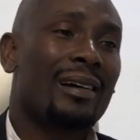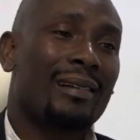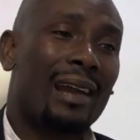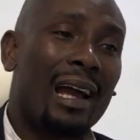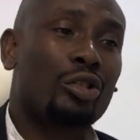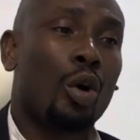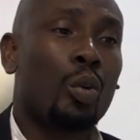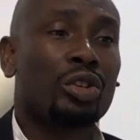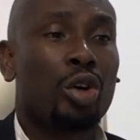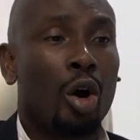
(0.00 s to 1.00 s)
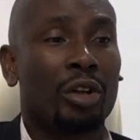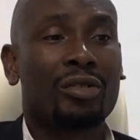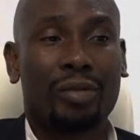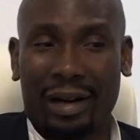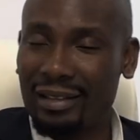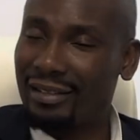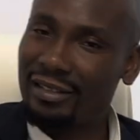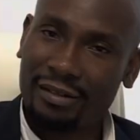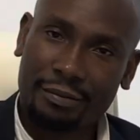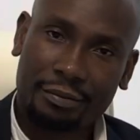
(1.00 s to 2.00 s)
Right to withhold rents,